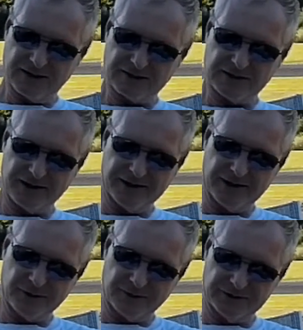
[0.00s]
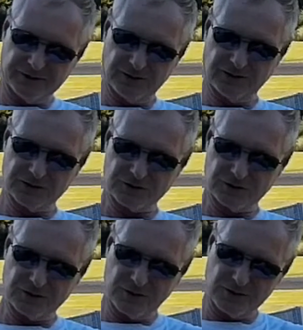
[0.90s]
a tiny one, you can
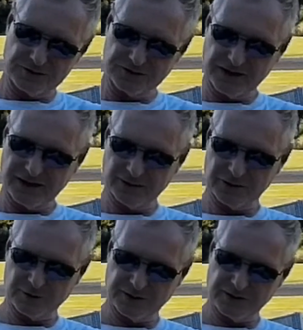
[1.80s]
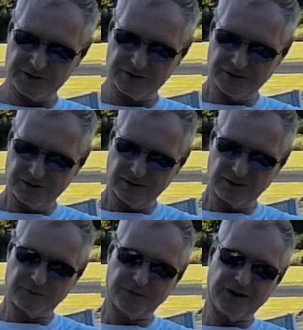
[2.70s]
still cause damage because you're
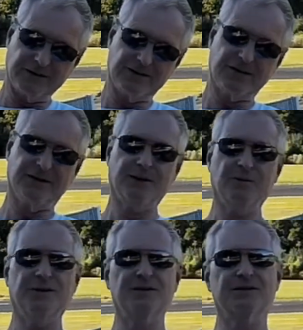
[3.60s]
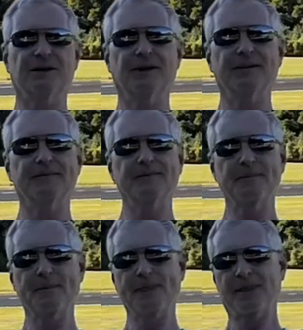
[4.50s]
going to fly the tiny one inside
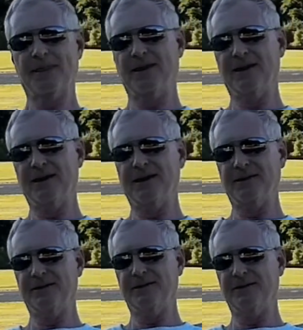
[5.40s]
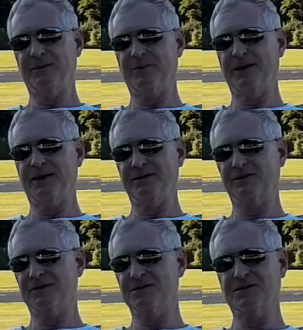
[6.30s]
and you're going to bang
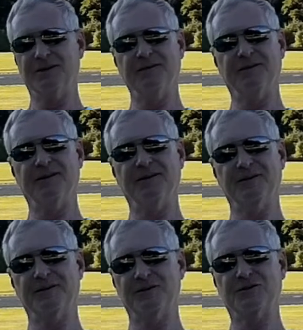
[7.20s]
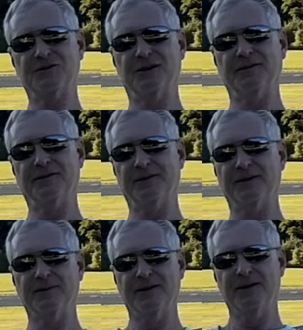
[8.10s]
the TV, you're going to scuff it
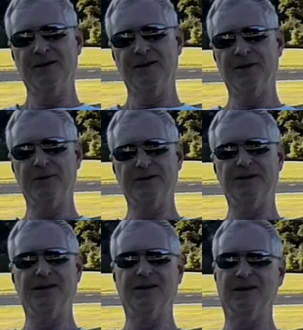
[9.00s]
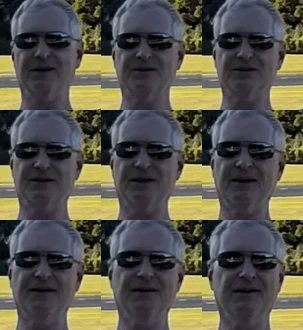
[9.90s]
up. You might take it
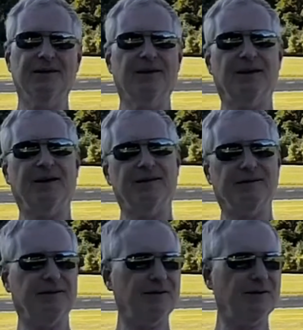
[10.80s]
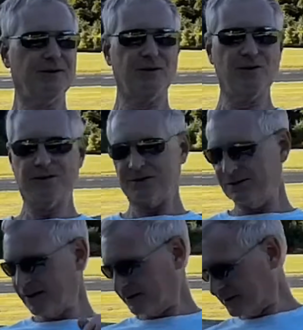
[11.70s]
outside and you're going to cause a
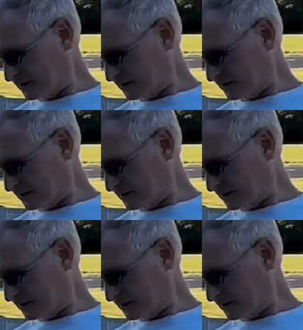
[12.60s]
lot less